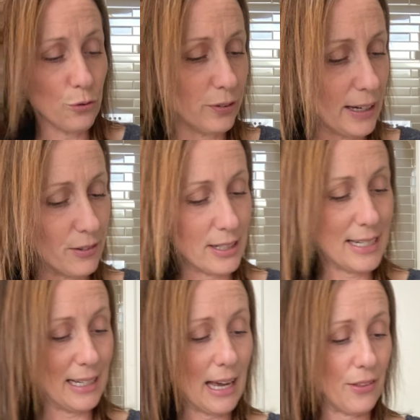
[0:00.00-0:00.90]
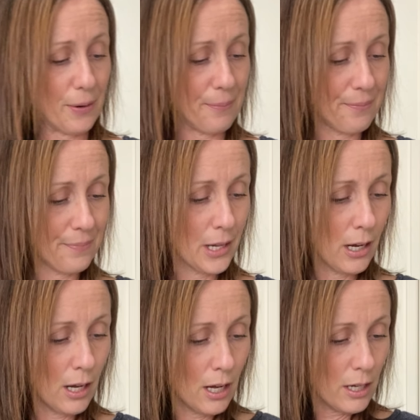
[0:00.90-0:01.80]
flavors together.
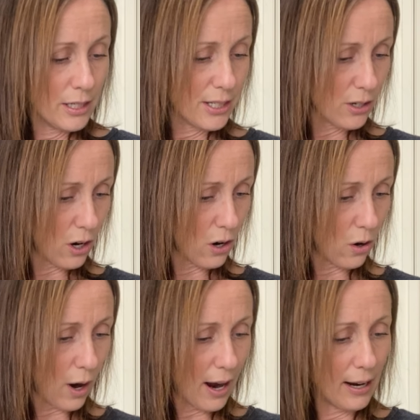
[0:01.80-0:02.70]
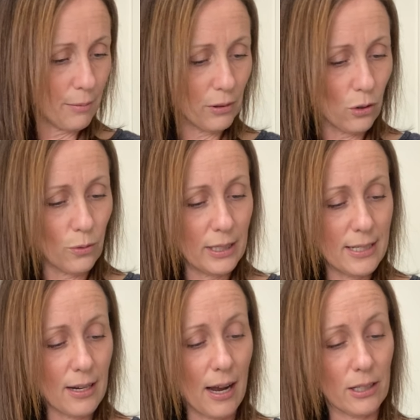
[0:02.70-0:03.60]
So I am going
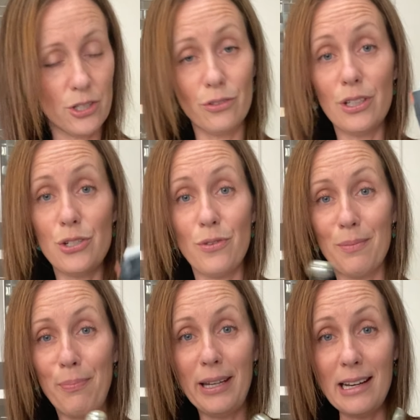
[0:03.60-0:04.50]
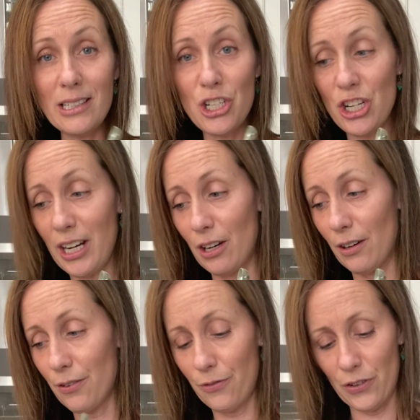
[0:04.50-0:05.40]
to actually do the peach
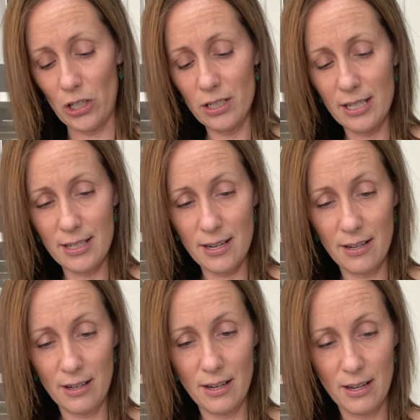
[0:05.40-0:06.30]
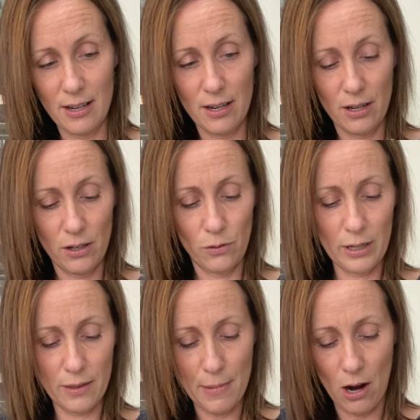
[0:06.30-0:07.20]
here first
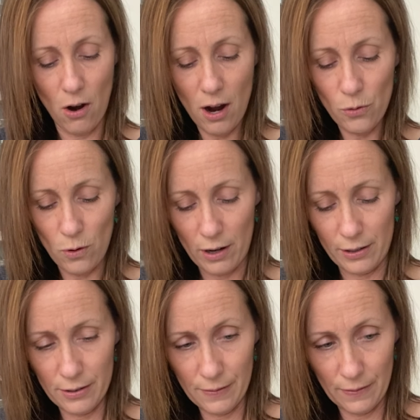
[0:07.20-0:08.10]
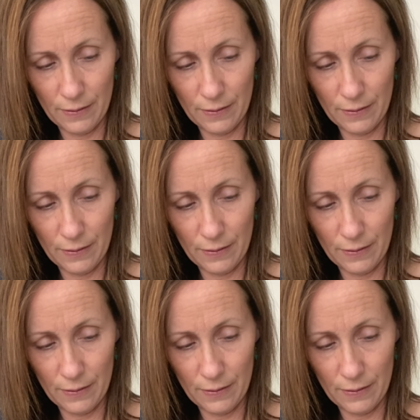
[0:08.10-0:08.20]
with my hot water.